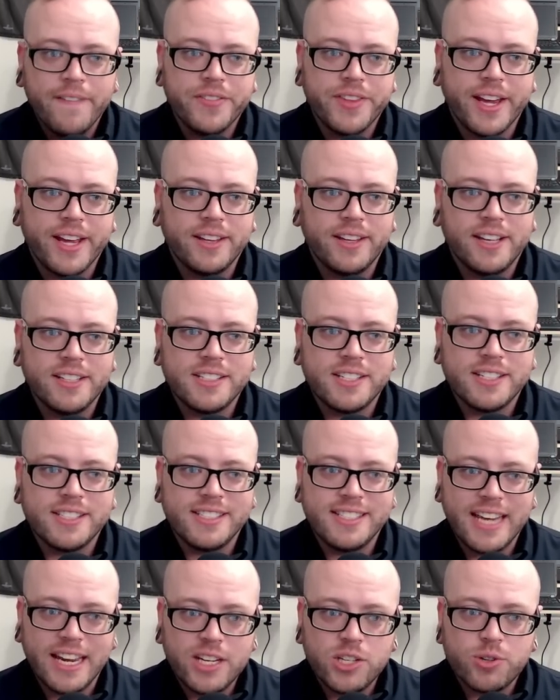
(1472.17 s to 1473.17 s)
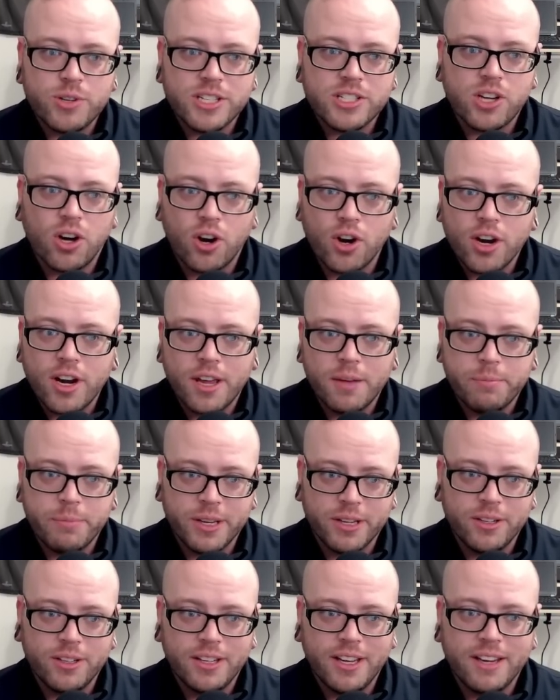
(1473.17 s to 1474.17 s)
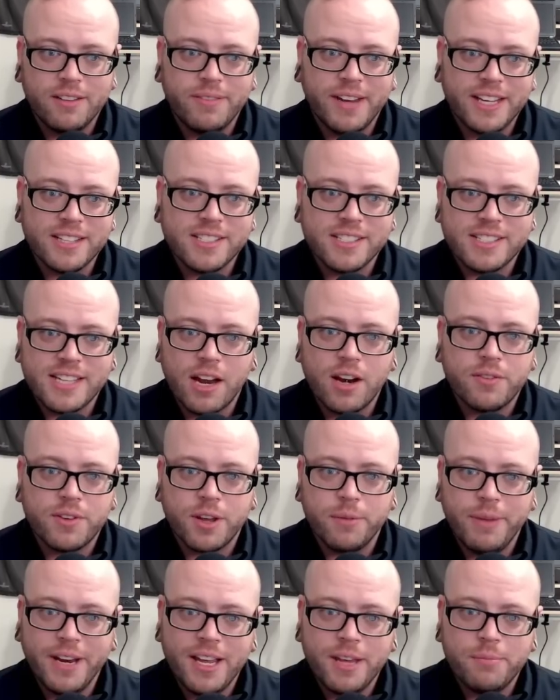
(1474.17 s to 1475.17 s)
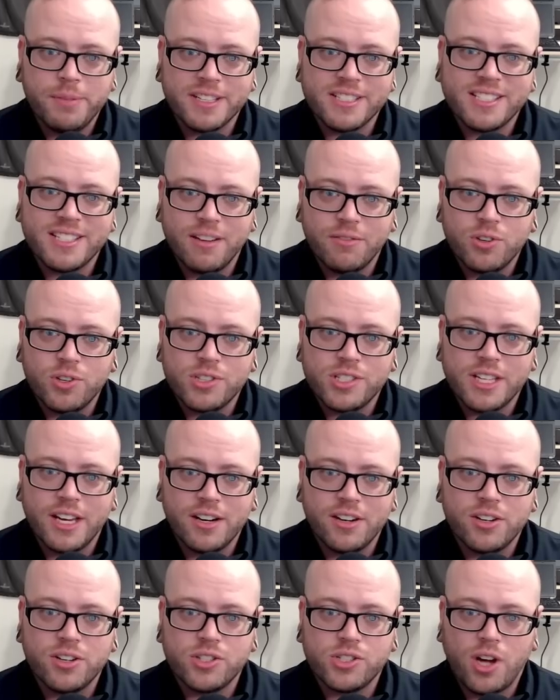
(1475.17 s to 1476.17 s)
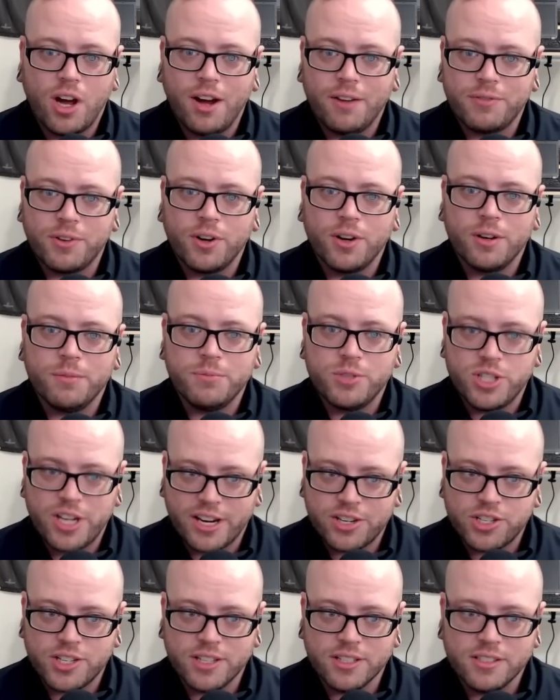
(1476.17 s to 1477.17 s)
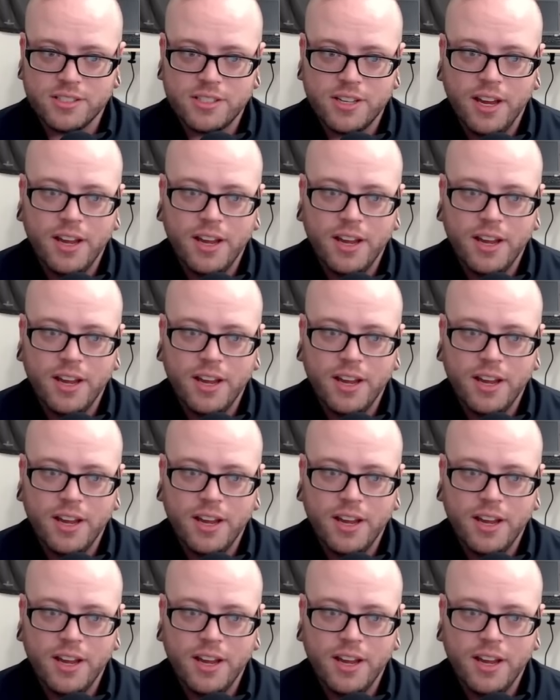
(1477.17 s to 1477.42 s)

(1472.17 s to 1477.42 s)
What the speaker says: The headline says, dangerous Earn It bill advances out of committee, but several senators offer objections.